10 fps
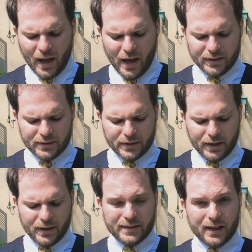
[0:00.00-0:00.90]
And
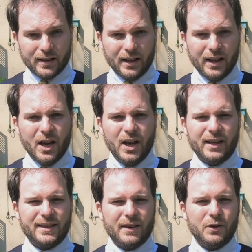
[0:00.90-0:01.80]
secondly,
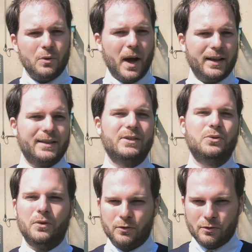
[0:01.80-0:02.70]
it's giving you access
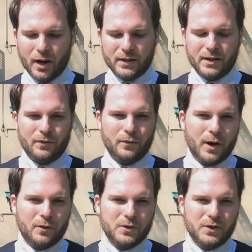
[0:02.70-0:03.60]
to a variety of
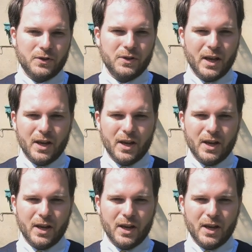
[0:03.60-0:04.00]
fragrances.